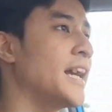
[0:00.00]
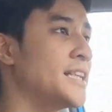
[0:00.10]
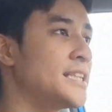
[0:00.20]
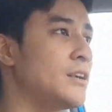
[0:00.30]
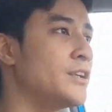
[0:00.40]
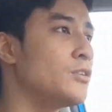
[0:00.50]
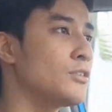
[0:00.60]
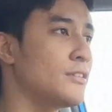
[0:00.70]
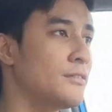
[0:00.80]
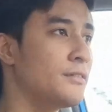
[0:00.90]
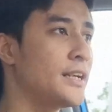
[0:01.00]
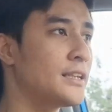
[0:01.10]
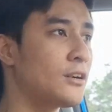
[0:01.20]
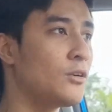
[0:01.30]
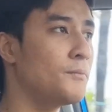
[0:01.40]
hence now you don't get
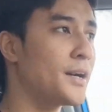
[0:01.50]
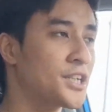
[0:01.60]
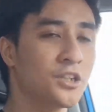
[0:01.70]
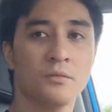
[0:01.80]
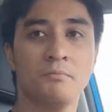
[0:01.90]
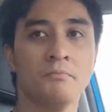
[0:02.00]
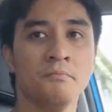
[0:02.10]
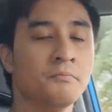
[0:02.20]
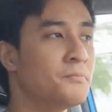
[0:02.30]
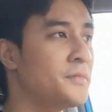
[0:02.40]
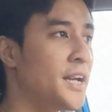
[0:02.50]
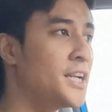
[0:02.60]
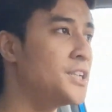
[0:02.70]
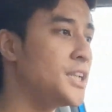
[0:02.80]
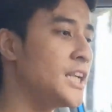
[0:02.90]
a combustion
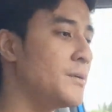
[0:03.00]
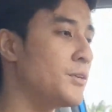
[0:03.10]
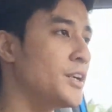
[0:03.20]
engine anymore.